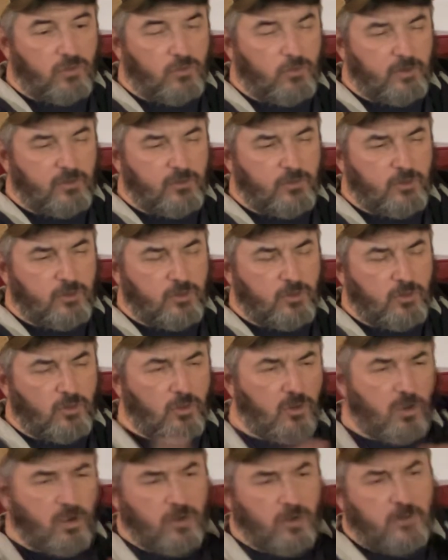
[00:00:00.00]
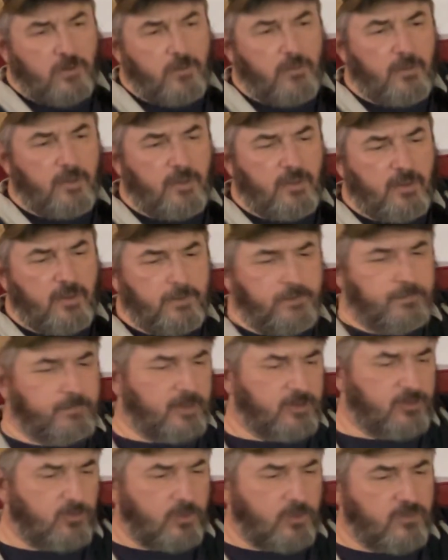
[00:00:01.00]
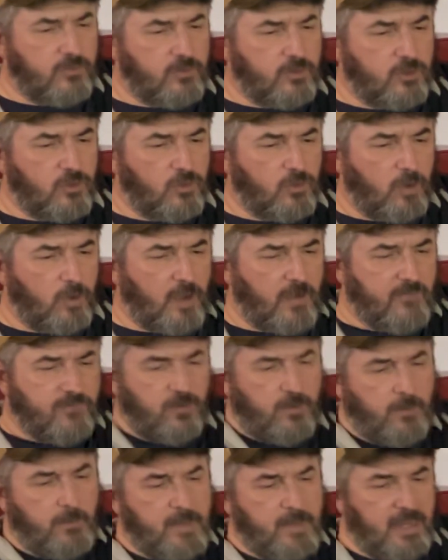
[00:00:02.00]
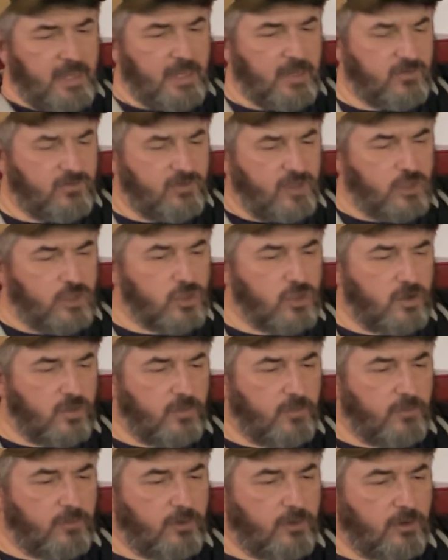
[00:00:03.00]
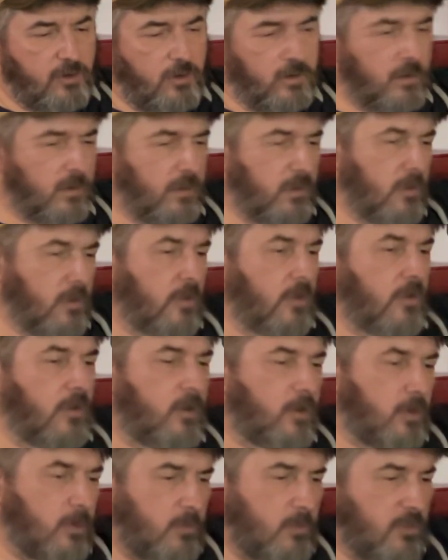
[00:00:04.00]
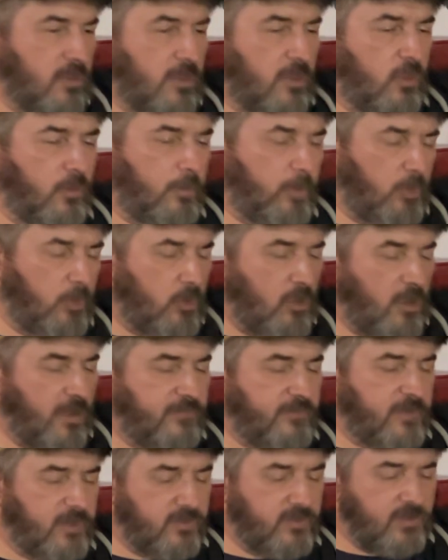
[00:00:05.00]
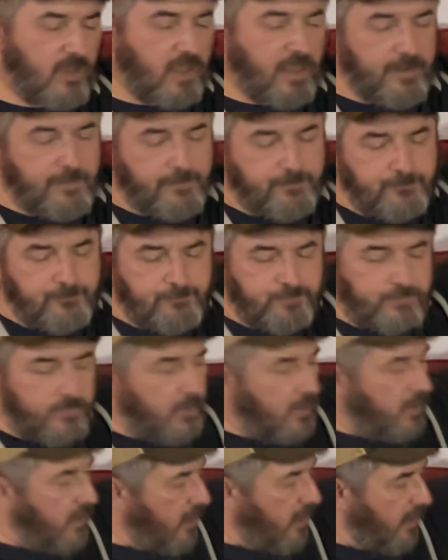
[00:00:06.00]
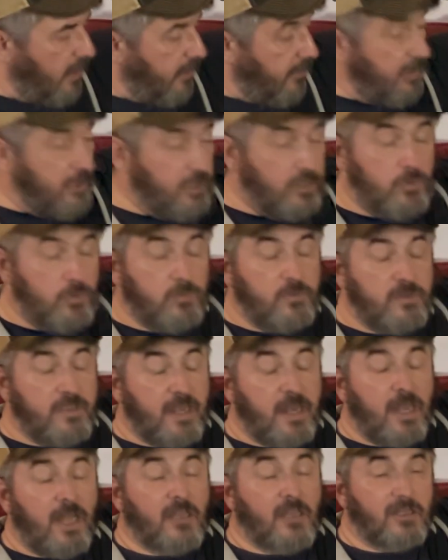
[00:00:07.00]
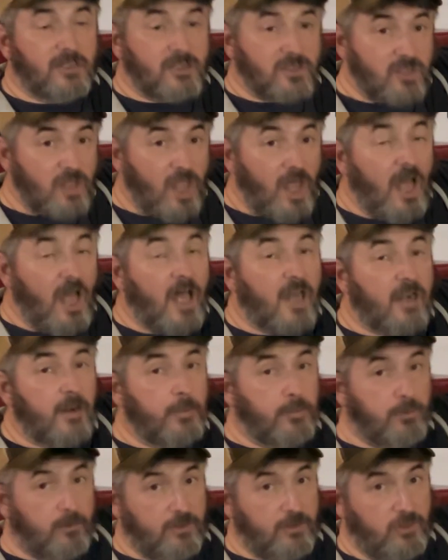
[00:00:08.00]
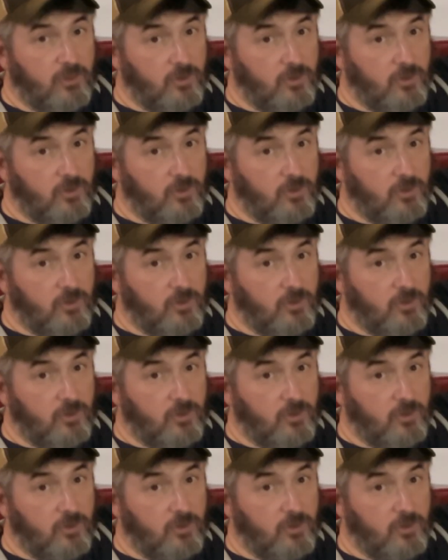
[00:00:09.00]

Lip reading: 22 inches long, and like 22 inches wide for the main section of the printer with the spool off to the side. But you get a lot of print